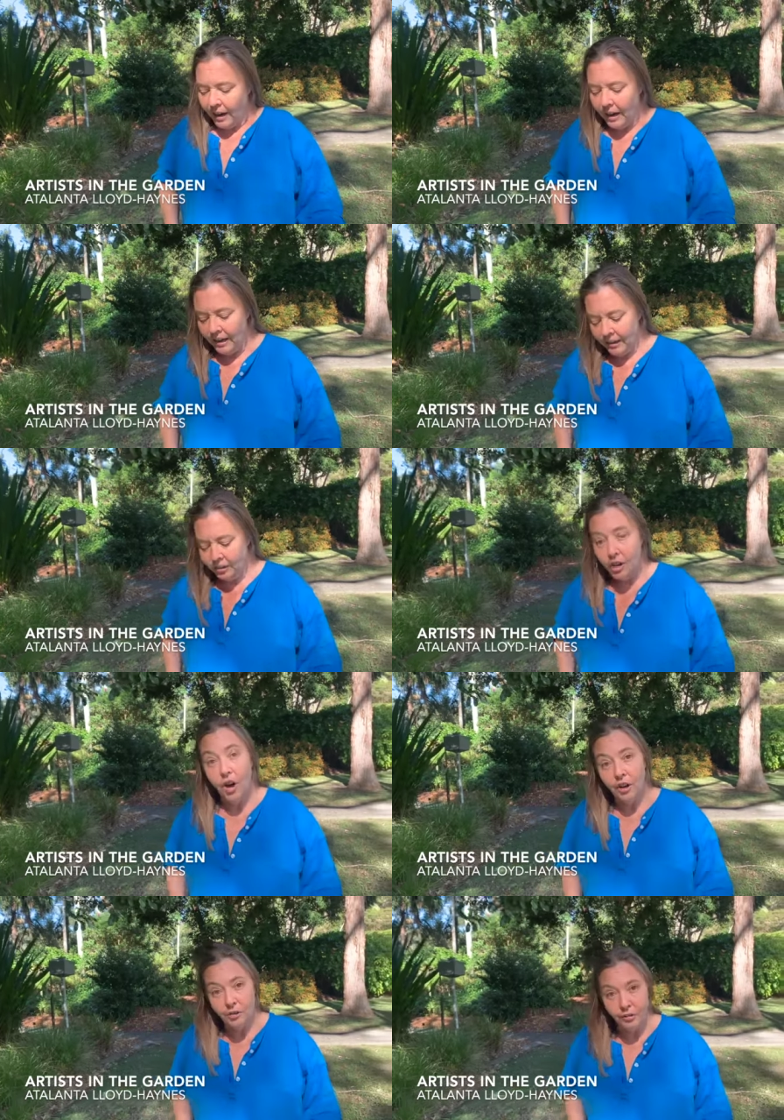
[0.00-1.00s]
And
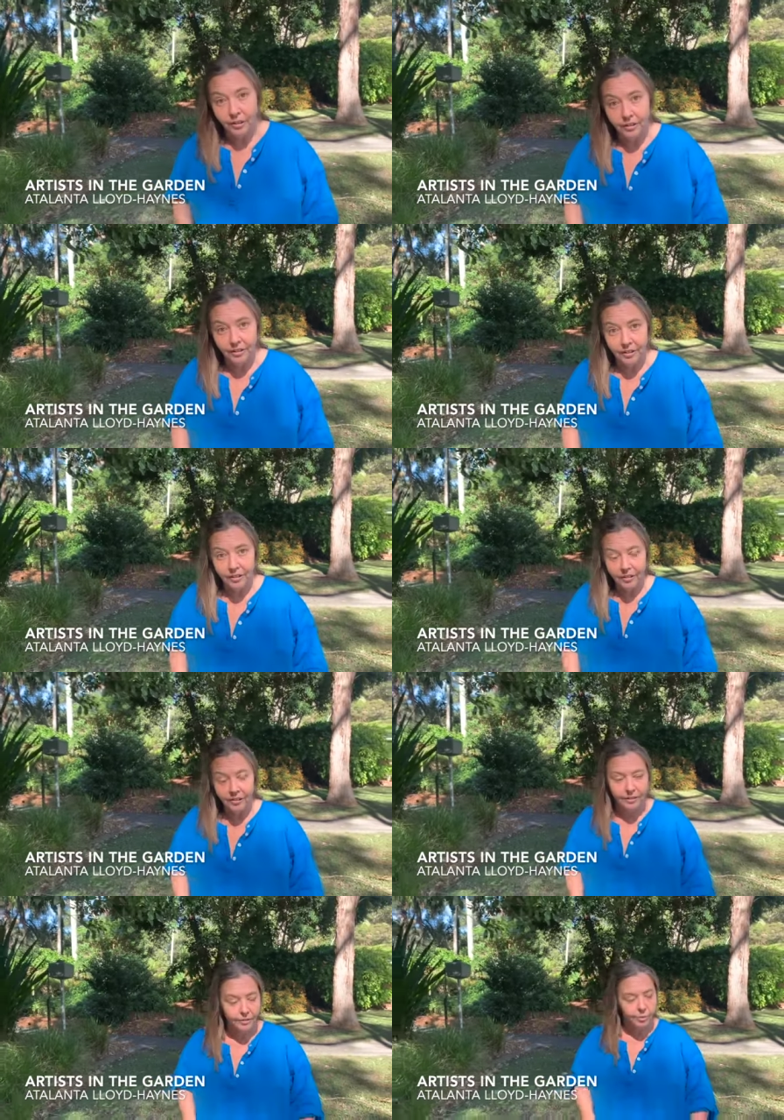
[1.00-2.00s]
COVID,
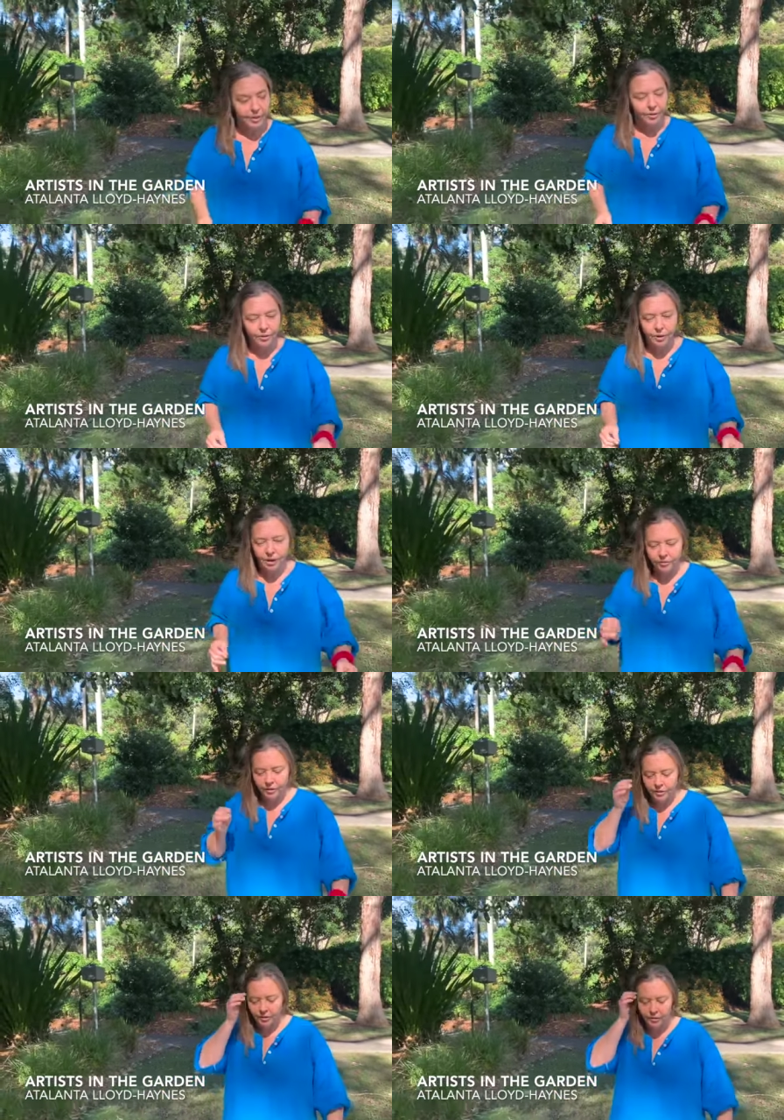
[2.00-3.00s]
well, COVID kind